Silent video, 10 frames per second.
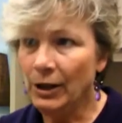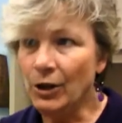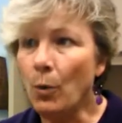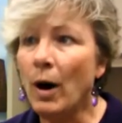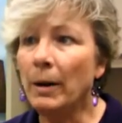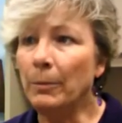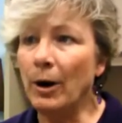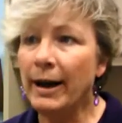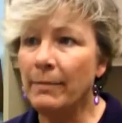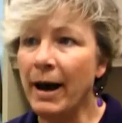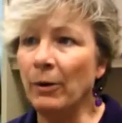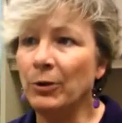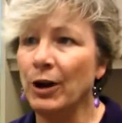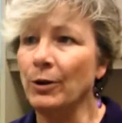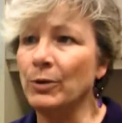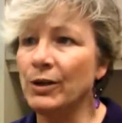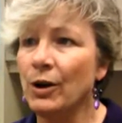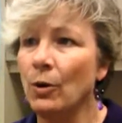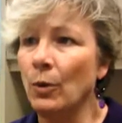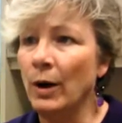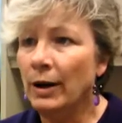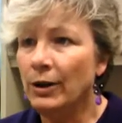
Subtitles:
You want to break them out though. So